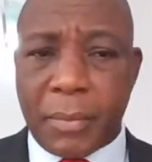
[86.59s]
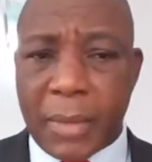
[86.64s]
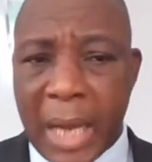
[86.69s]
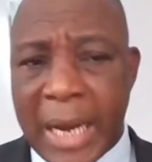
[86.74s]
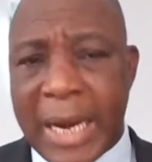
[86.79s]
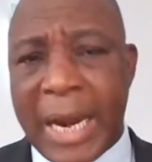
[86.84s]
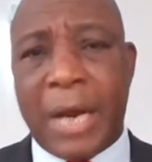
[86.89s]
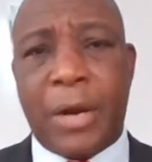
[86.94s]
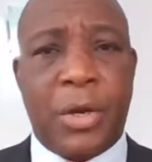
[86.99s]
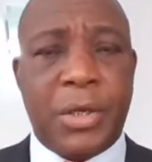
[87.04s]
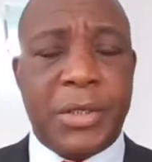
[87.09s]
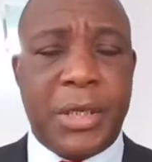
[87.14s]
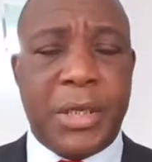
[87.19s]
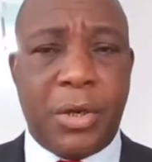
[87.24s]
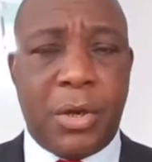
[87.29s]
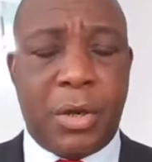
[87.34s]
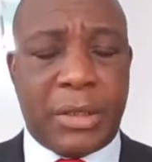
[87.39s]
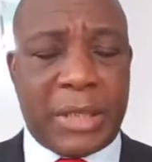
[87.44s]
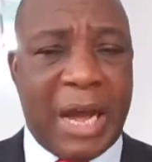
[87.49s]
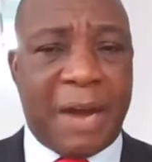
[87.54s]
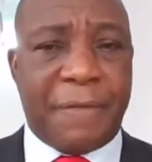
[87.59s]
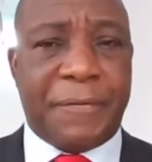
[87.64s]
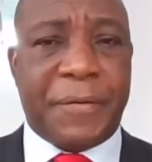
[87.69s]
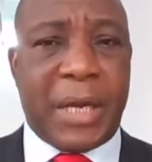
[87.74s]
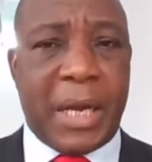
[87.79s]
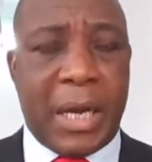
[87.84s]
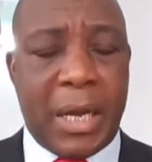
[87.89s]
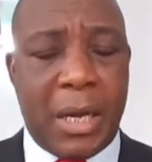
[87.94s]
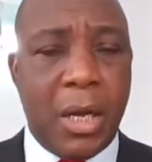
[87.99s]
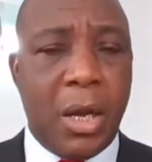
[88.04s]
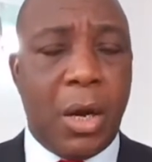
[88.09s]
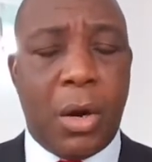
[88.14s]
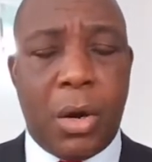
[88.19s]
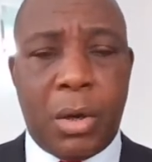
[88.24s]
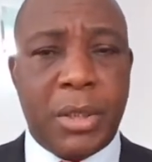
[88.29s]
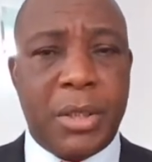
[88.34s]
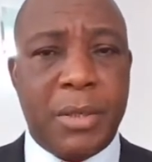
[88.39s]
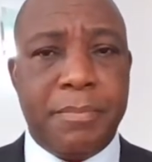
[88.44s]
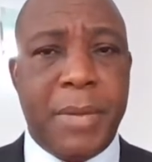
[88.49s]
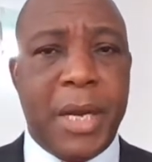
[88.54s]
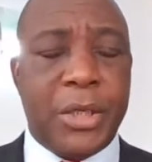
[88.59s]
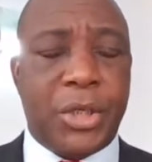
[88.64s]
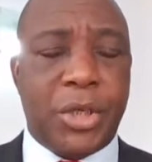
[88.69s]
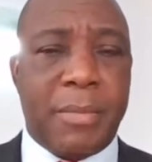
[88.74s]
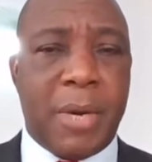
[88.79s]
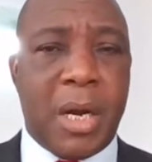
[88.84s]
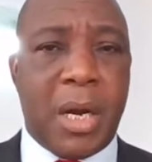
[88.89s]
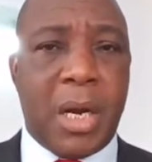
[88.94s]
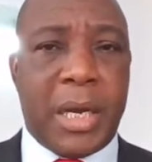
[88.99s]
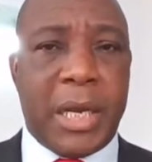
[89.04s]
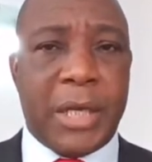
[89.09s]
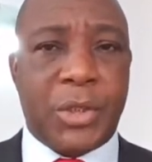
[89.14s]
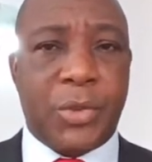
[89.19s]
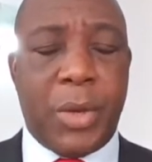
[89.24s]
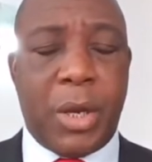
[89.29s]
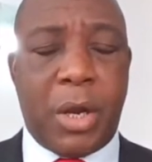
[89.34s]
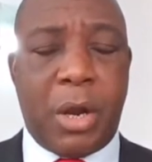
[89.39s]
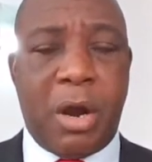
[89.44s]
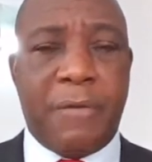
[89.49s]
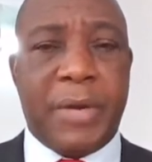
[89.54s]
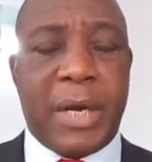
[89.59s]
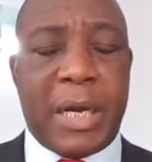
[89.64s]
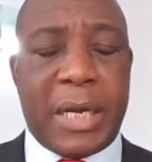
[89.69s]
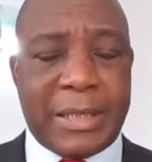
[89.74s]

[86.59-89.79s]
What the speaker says: And across the North Africa, all the major markets we cover,